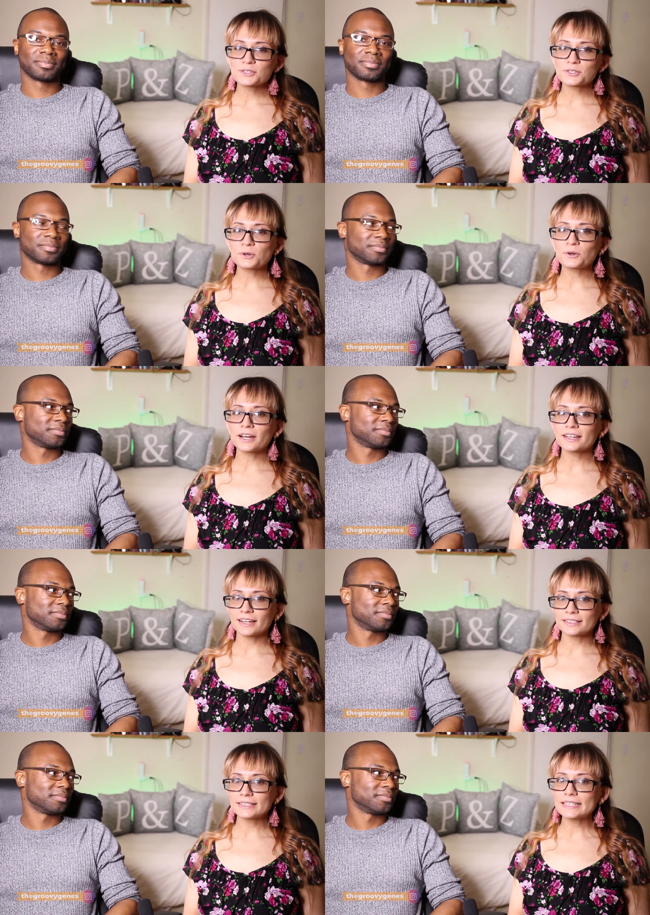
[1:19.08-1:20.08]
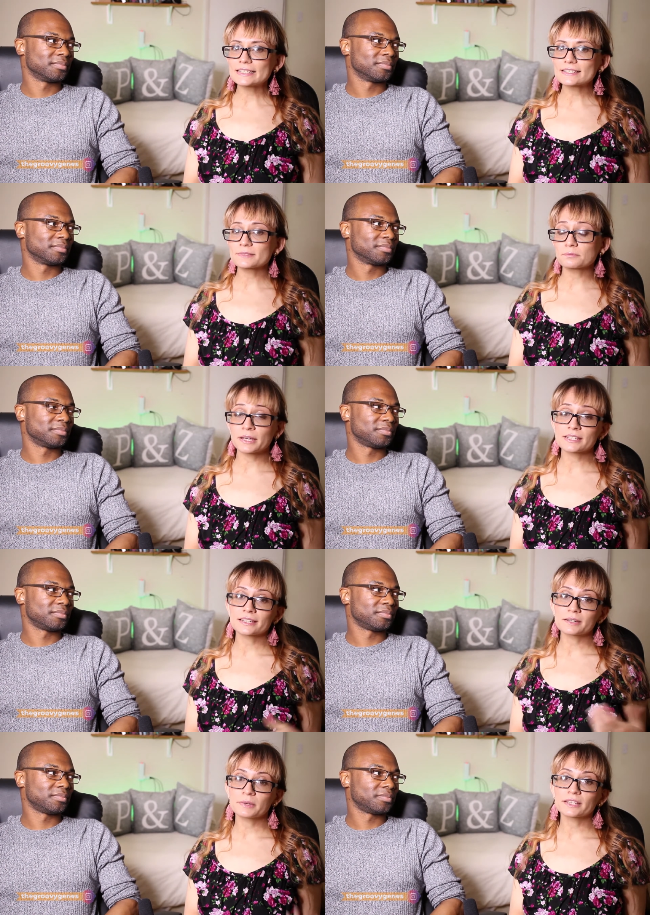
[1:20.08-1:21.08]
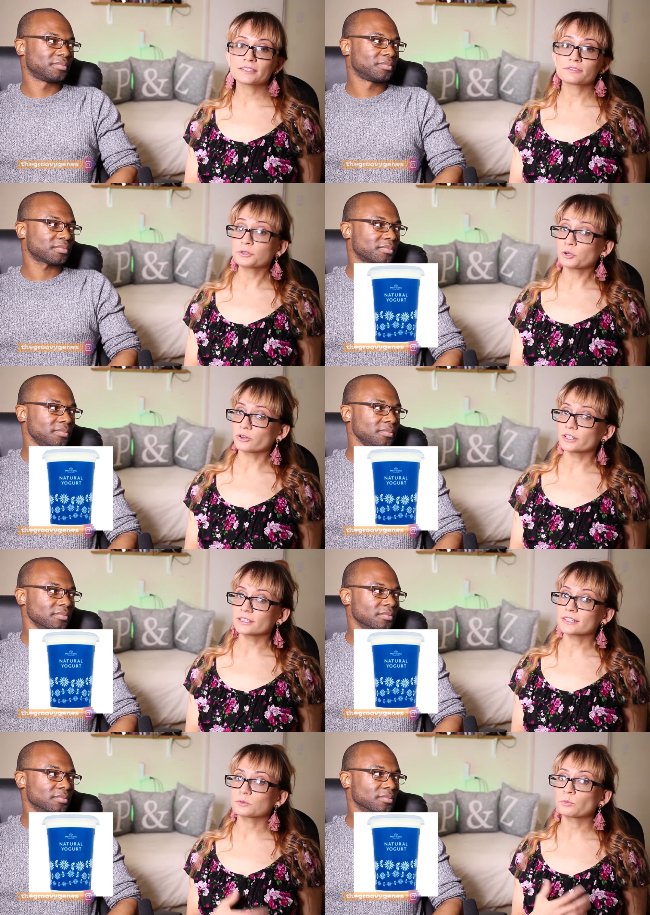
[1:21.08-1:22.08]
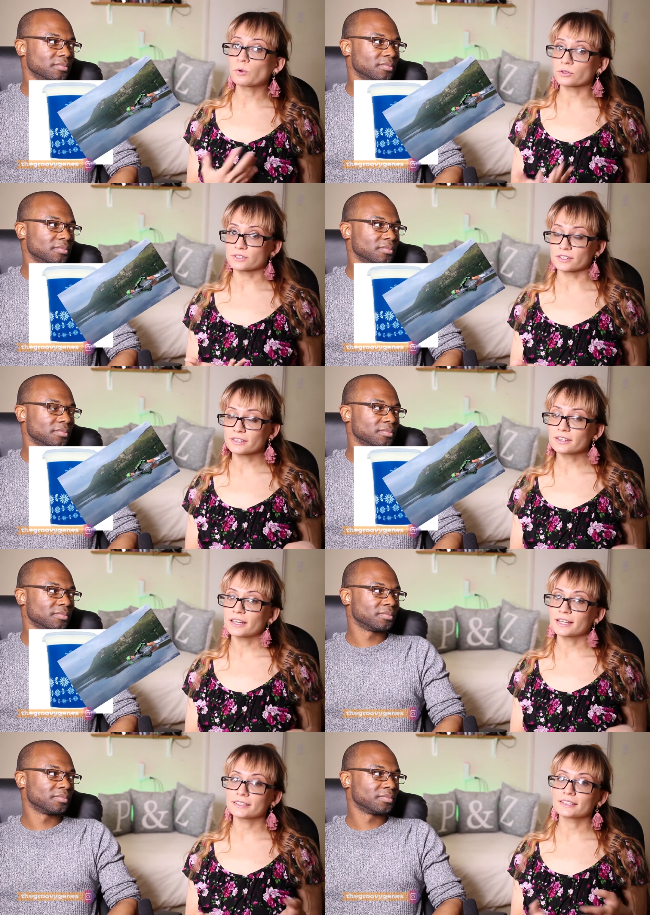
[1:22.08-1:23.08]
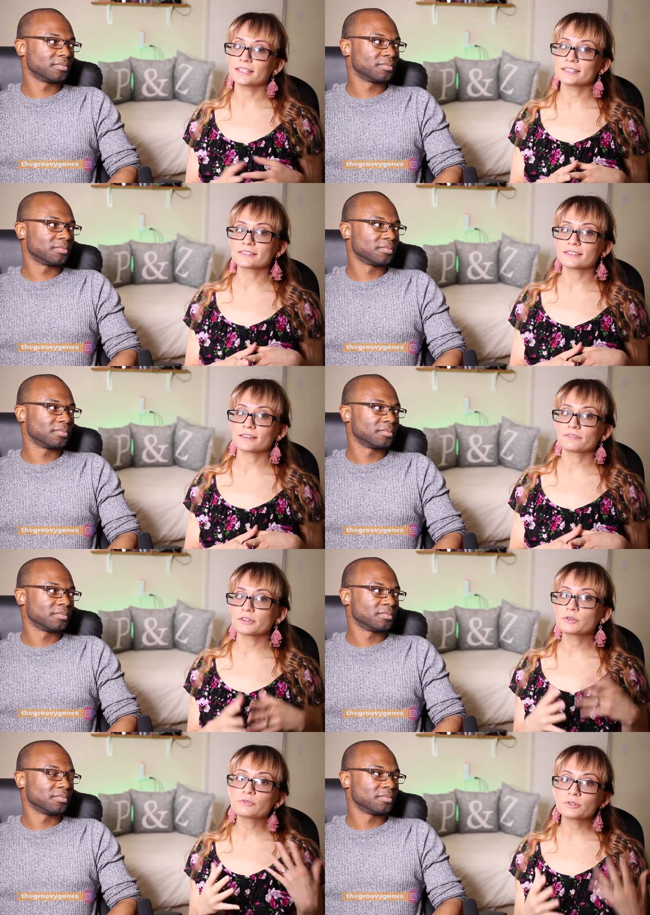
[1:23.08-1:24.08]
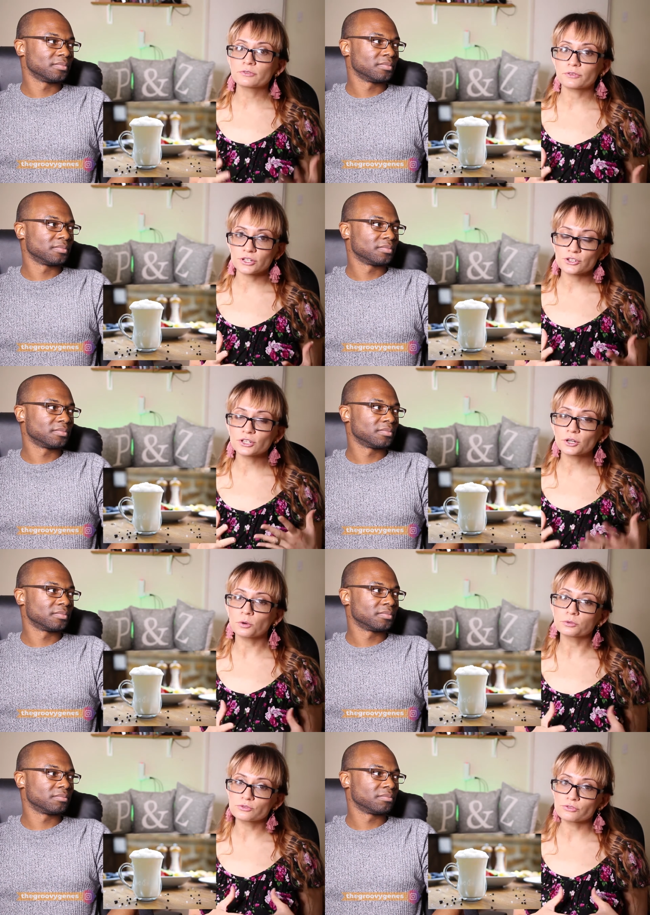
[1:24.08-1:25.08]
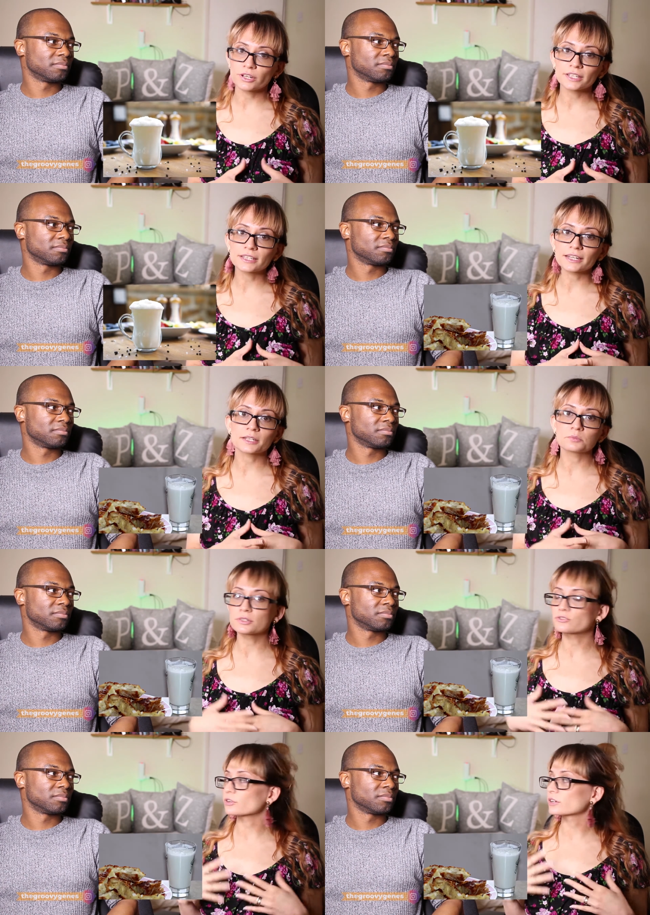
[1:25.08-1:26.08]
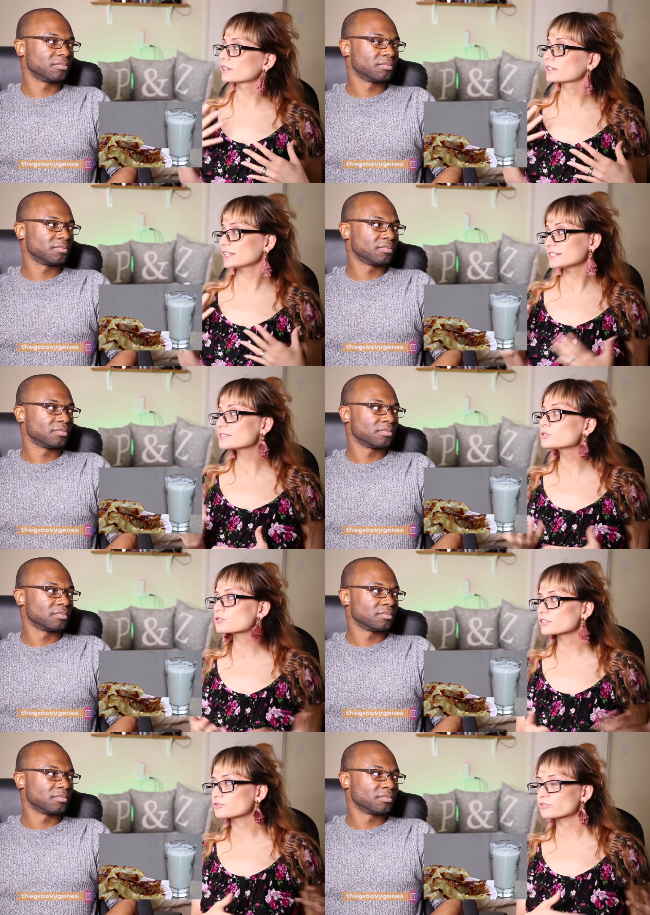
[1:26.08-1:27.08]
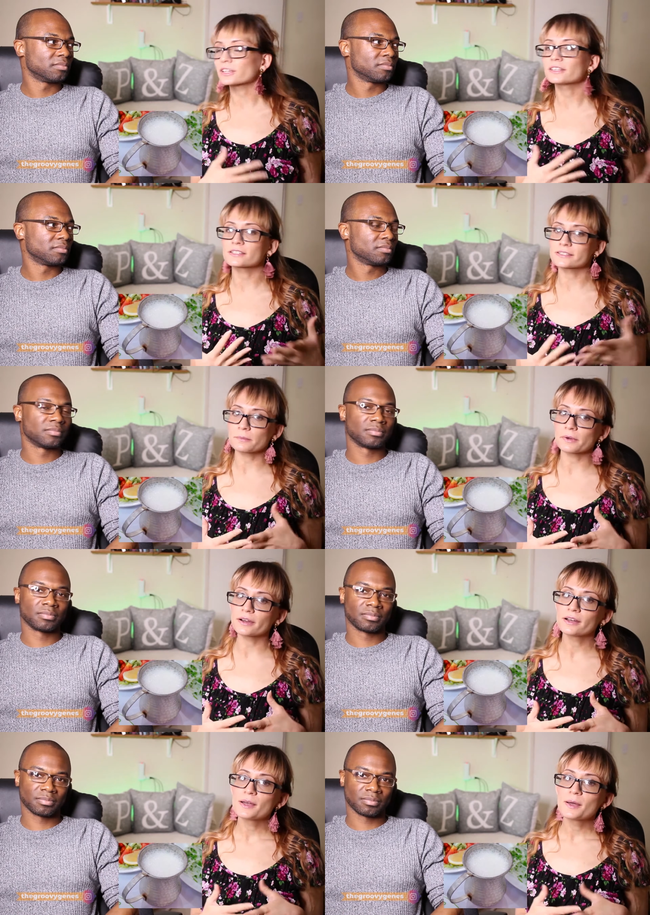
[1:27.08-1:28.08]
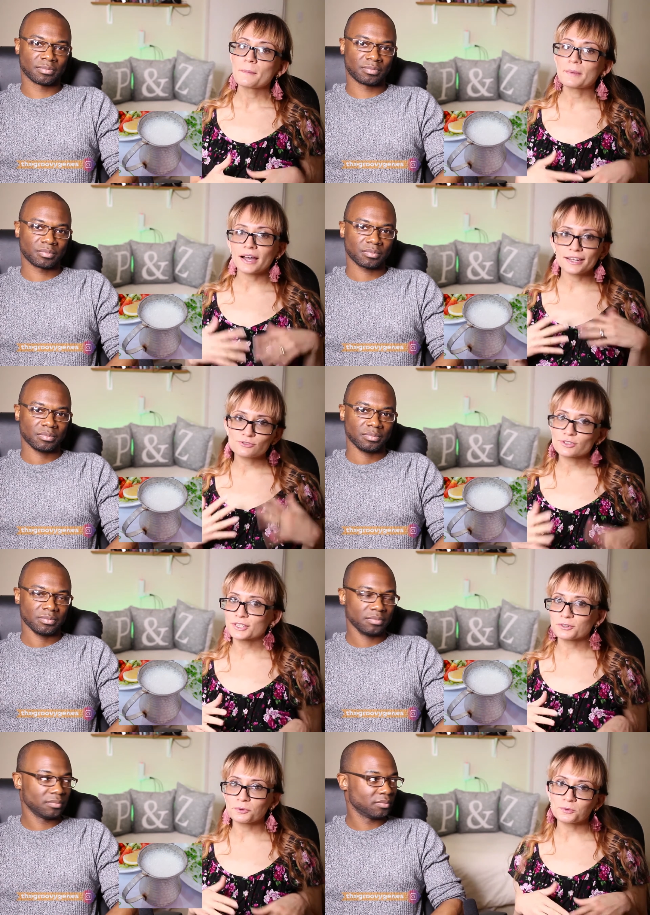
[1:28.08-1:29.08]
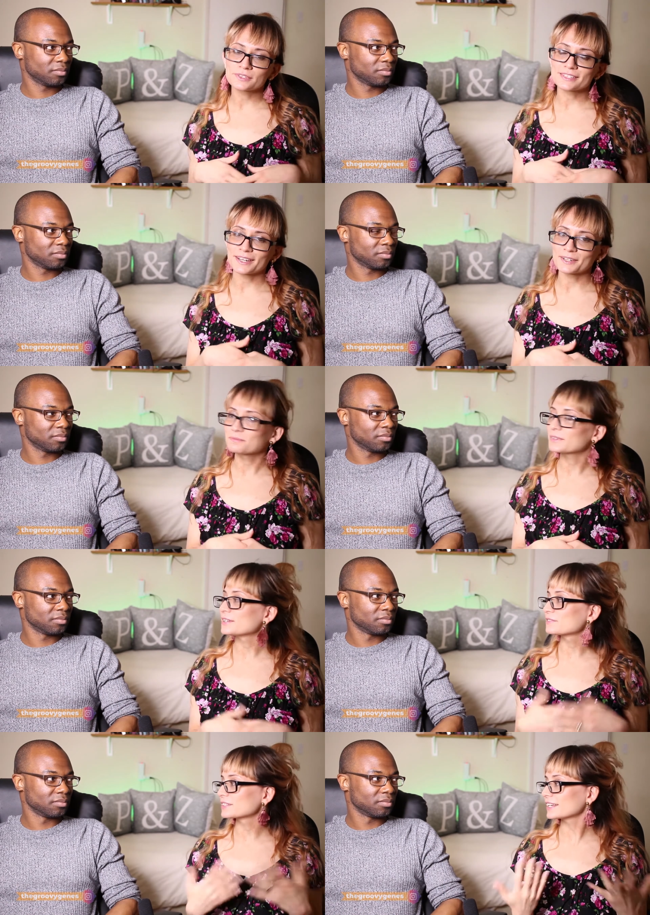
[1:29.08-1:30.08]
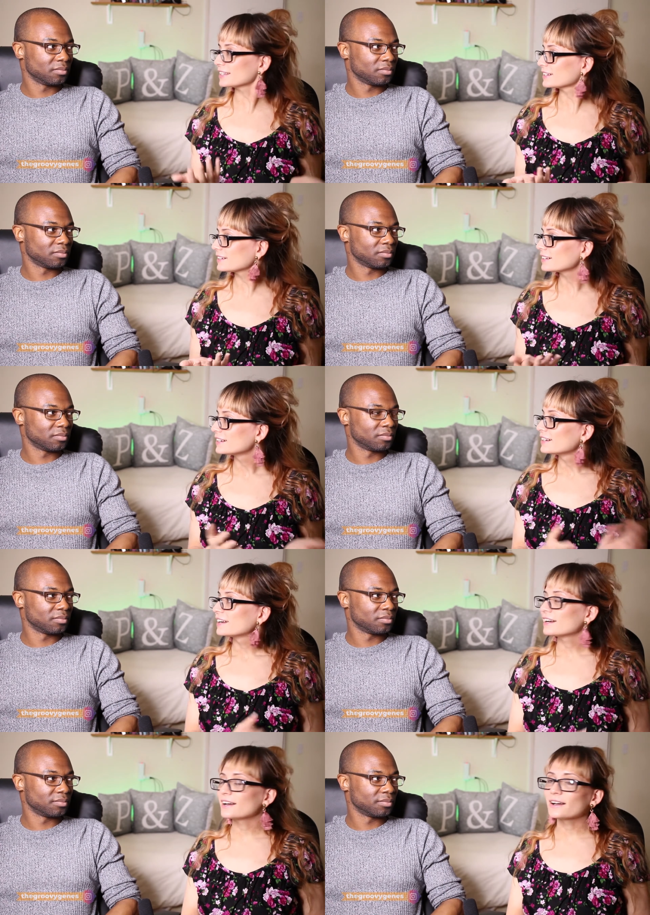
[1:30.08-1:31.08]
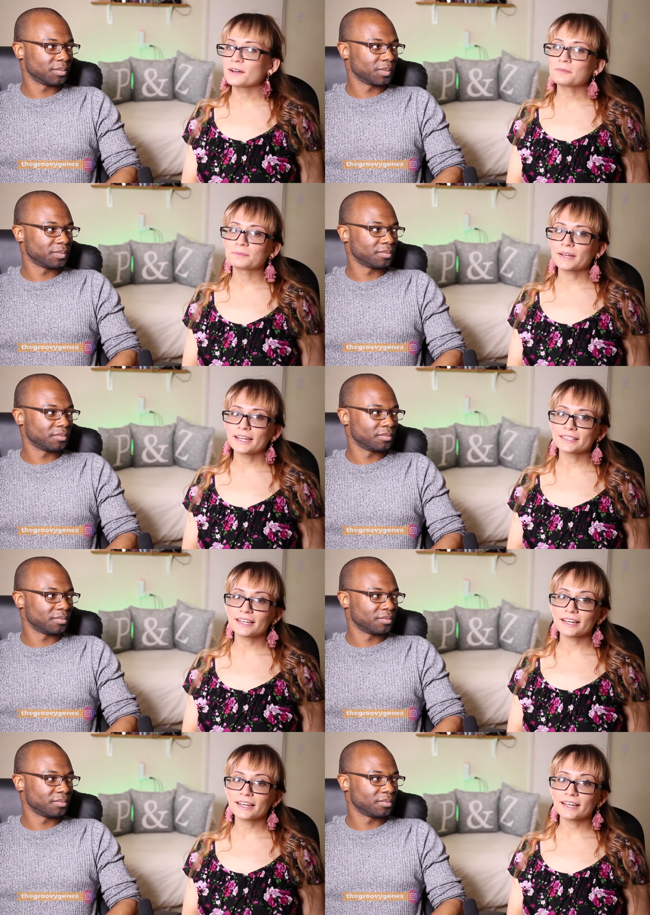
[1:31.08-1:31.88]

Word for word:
Speaker 1: so ayran is basically made of yogurt and water and it's a very refreshing cold drink that can be drunk. It's usually drunk in the summer, but I drink it all the time, even here um, and